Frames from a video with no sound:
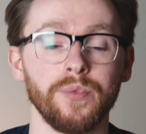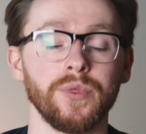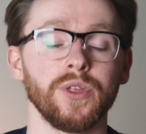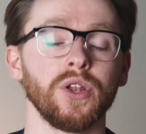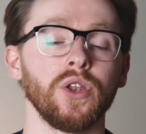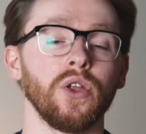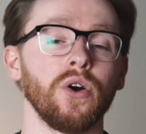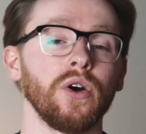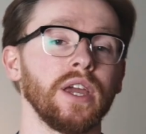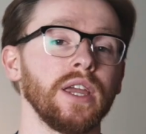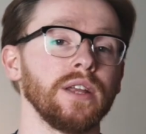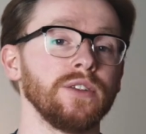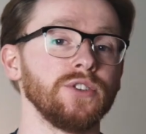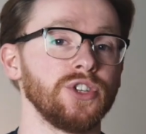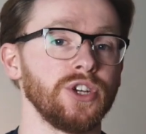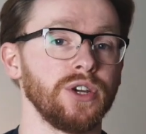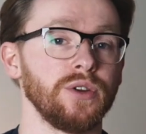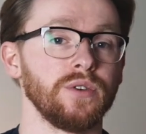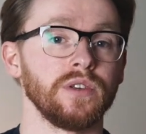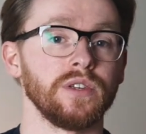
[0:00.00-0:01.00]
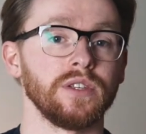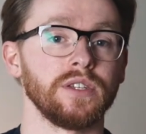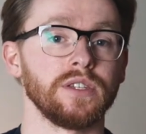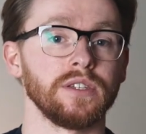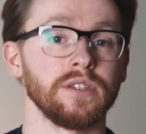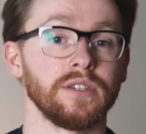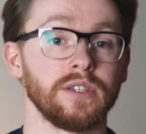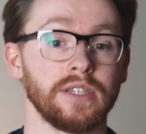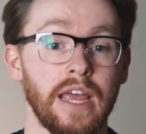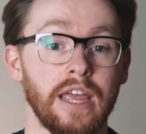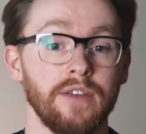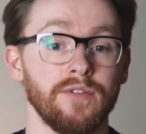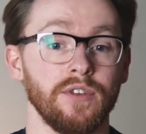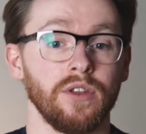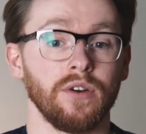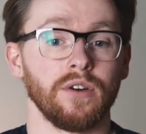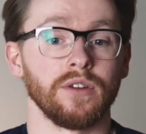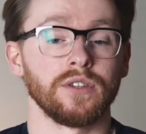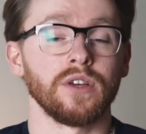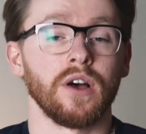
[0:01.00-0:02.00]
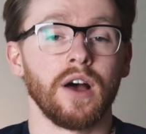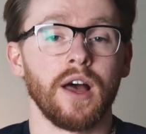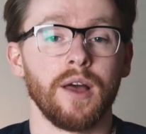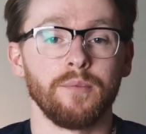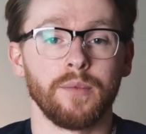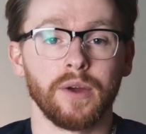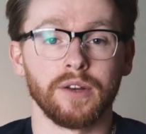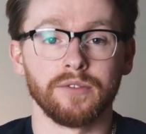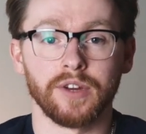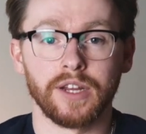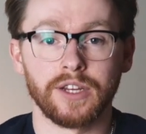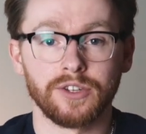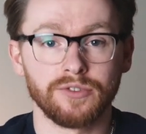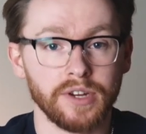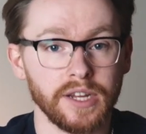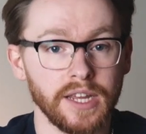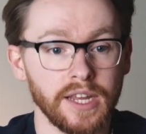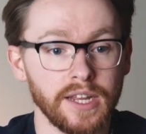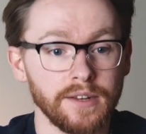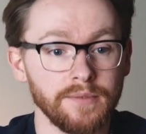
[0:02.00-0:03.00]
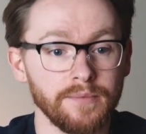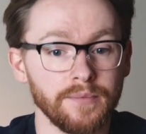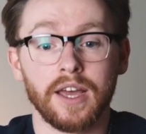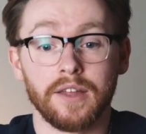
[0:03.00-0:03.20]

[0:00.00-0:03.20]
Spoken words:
The lock-in tuners save a lot of time when restringing,